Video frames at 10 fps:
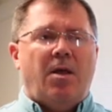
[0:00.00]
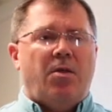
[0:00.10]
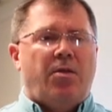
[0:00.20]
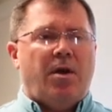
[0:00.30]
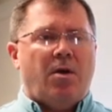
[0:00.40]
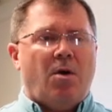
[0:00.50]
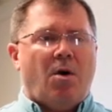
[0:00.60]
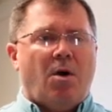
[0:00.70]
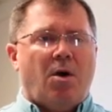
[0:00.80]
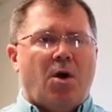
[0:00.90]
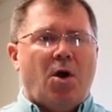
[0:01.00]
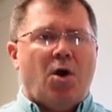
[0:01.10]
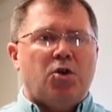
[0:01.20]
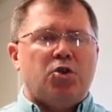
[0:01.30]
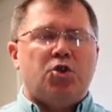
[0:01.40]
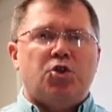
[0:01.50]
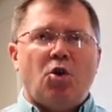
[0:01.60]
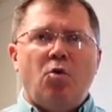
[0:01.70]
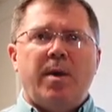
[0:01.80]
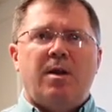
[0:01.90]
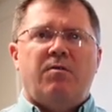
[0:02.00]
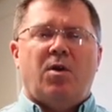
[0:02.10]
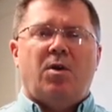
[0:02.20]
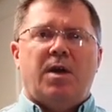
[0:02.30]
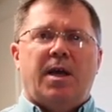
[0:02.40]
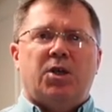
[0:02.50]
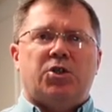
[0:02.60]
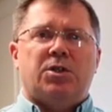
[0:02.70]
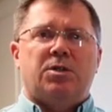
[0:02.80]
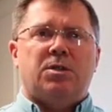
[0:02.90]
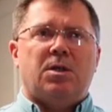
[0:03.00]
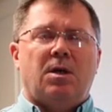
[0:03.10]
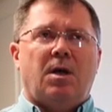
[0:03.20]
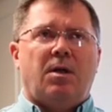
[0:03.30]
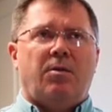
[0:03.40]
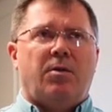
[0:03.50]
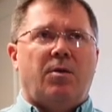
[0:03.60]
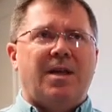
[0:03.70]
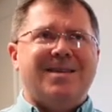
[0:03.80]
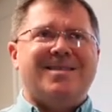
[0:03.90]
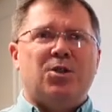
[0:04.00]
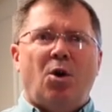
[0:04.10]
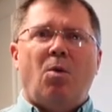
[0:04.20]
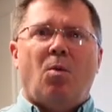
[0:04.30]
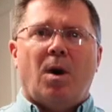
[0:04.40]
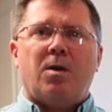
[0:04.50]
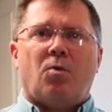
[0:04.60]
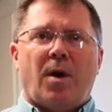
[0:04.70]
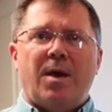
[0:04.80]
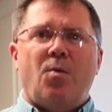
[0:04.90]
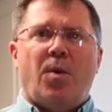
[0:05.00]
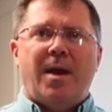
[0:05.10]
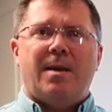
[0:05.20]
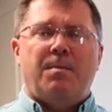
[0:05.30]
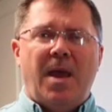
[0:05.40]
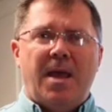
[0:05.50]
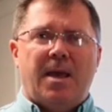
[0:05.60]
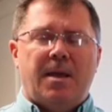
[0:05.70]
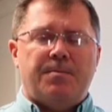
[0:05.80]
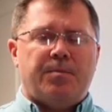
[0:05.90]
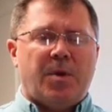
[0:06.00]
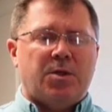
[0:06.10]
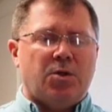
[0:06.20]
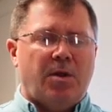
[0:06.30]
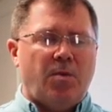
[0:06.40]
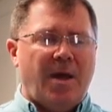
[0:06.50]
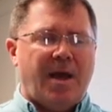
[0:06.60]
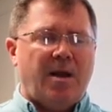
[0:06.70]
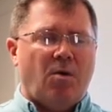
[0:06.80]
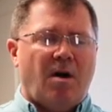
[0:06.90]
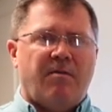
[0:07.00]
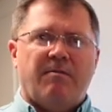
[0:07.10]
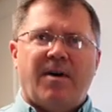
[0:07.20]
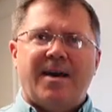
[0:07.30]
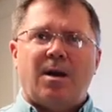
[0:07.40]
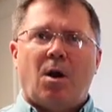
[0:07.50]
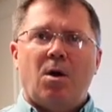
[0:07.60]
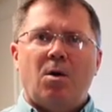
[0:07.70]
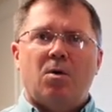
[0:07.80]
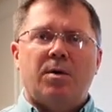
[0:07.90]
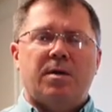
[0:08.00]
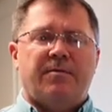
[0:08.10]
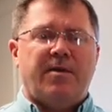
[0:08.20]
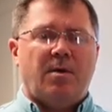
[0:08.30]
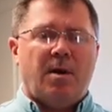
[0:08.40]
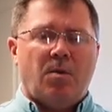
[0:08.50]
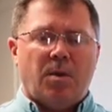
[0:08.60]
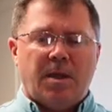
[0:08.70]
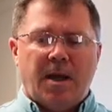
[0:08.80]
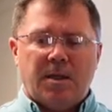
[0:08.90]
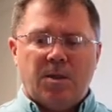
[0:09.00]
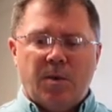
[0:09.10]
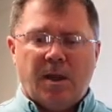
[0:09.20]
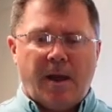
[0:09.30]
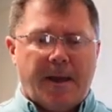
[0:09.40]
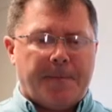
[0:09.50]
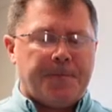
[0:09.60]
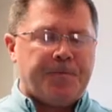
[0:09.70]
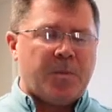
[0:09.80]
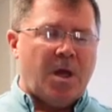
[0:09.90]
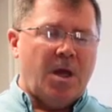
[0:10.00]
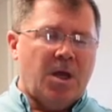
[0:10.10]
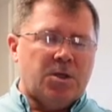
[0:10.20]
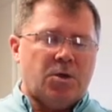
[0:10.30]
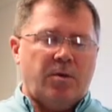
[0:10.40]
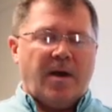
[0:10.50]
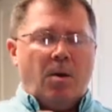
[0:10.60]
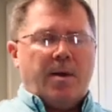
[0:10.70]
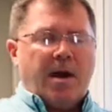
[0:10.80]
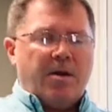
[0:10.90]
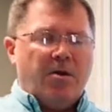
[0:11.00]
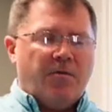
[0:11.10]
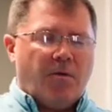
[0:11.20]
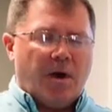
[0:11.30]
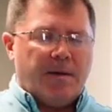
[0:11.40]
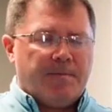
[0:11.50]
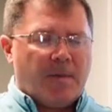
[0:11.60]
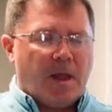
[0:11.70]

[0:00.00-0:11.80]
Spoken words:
There are so many variations. There is no one right way to make it. So then we had to go off and find our own to figure out what the heck do we like. So we've got one out here in front.